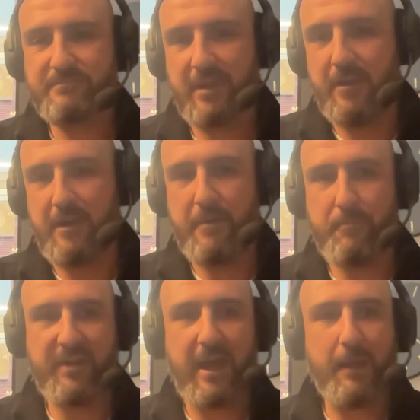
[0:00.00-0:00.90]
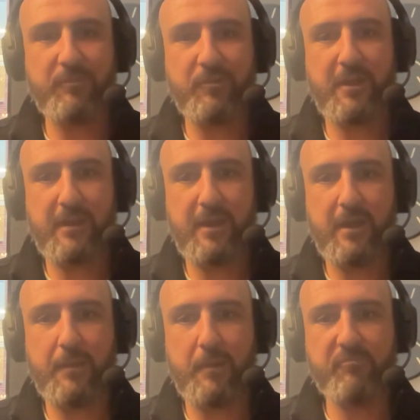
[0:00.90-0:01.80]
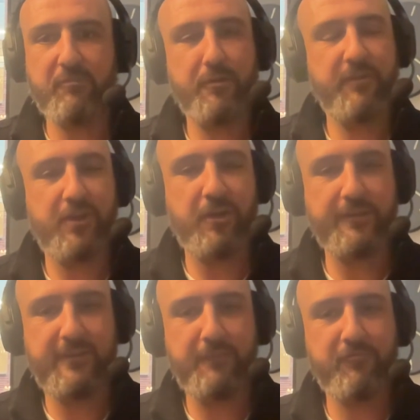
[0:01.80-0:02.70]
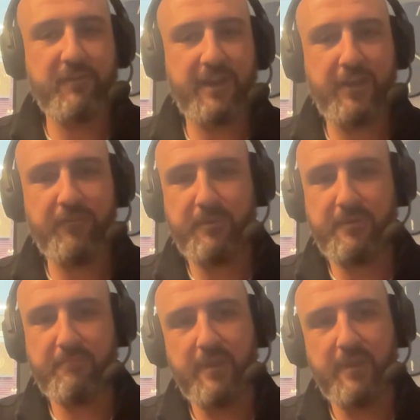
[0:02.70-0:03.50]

and perhaps looking at a prune of your content for engagement.